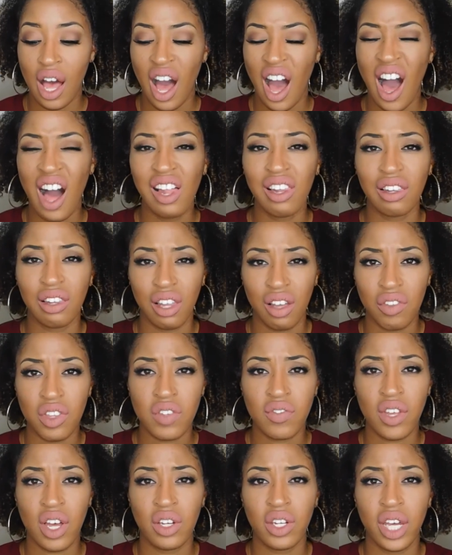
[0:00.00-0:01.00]
I love this
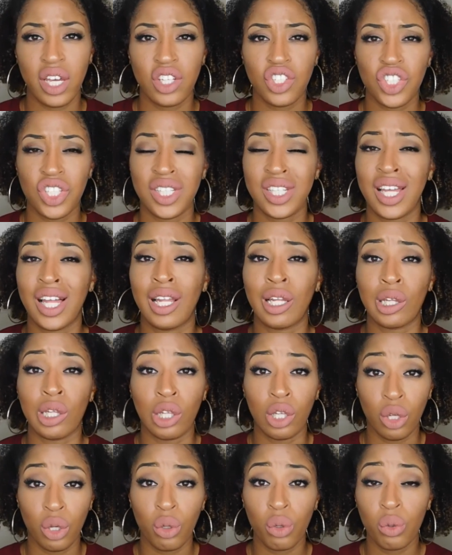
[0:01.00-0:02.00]
foundation. A
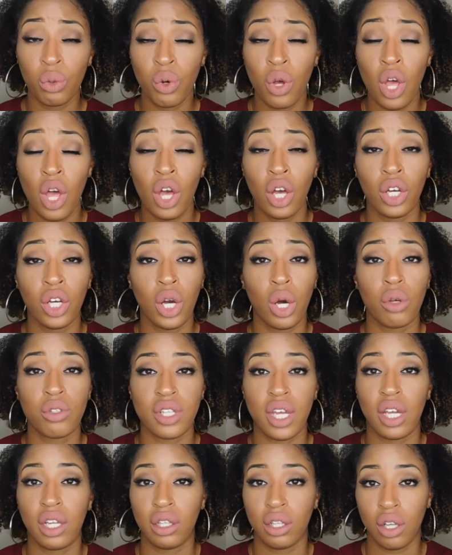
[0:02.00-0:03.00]
little goes
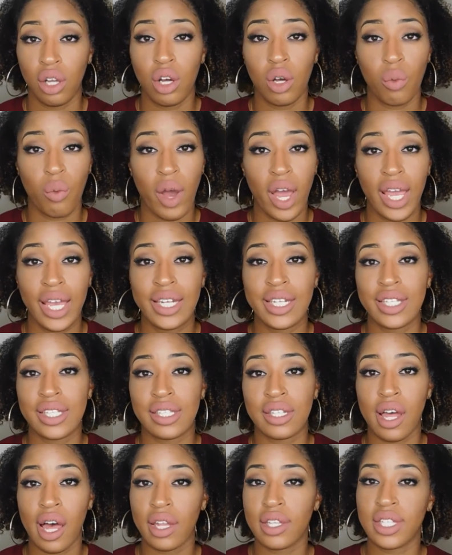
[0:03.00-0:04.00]
a long way. It does
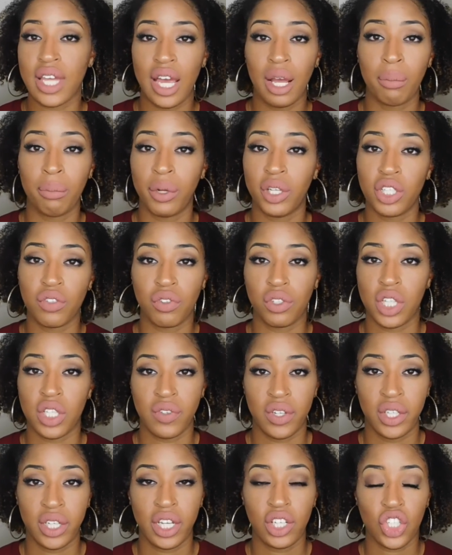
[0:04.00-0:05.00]
not take much for this
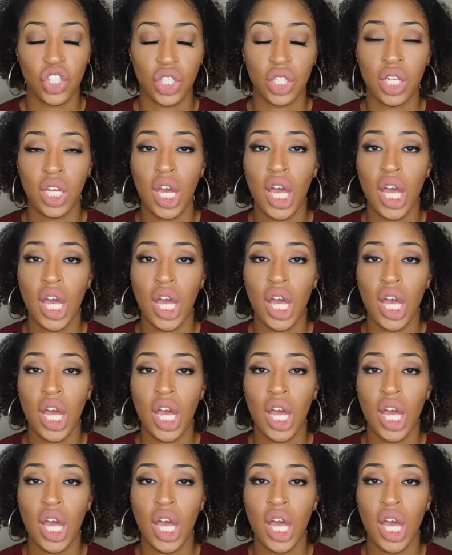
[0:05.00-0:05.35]
foundation.